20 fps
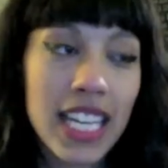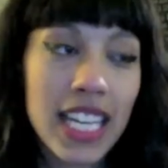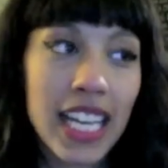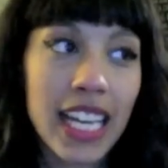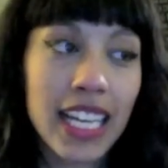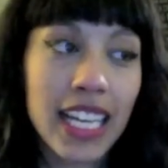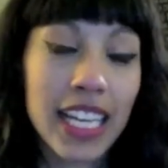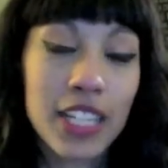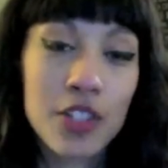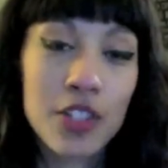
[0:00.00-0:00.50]

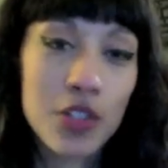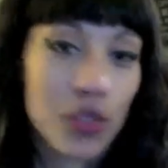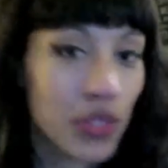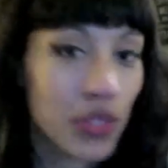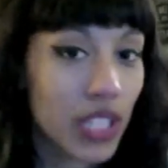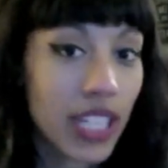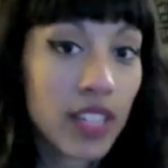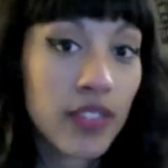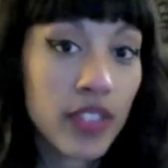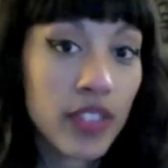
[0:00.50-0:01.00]
And I do
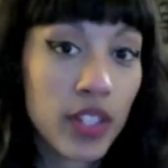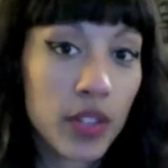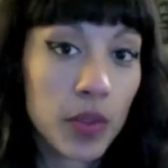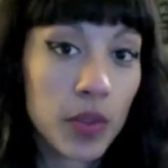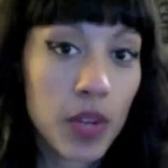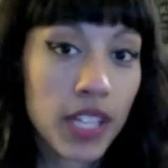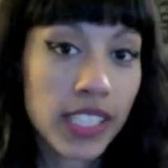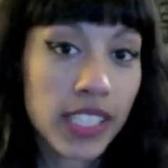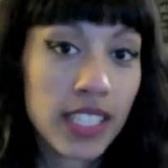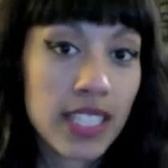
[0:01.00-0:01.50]
like Fear the
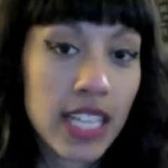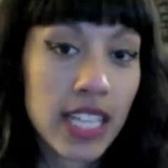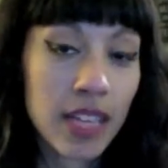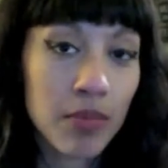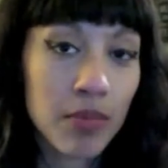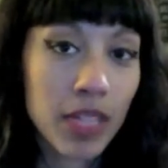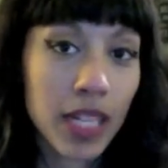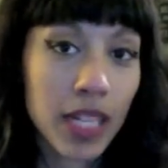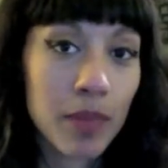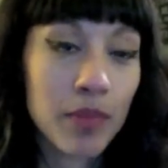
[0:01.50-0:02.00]
Walking
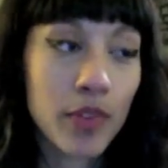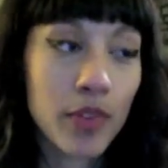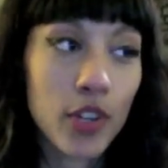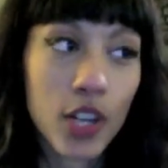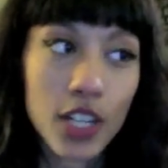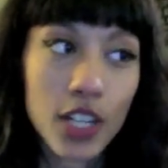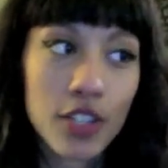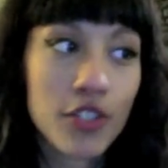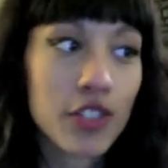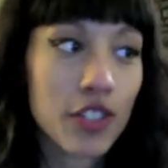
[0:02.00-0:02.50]
Dead, but I'm
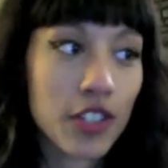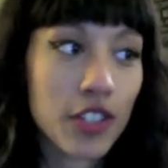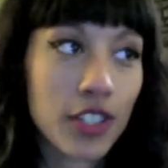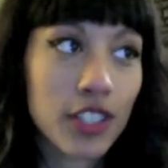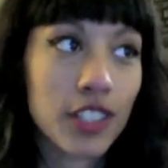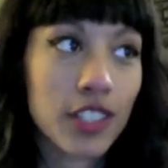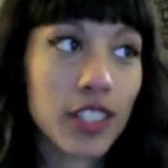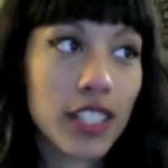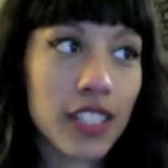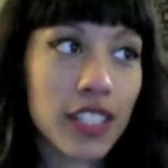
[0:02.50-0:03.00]
not
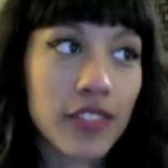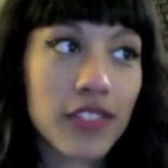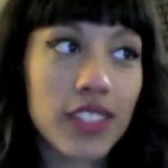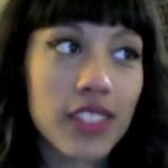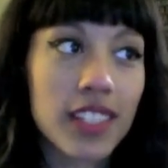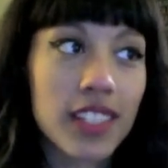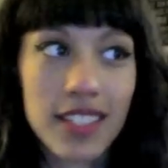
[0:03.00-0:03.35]
sure if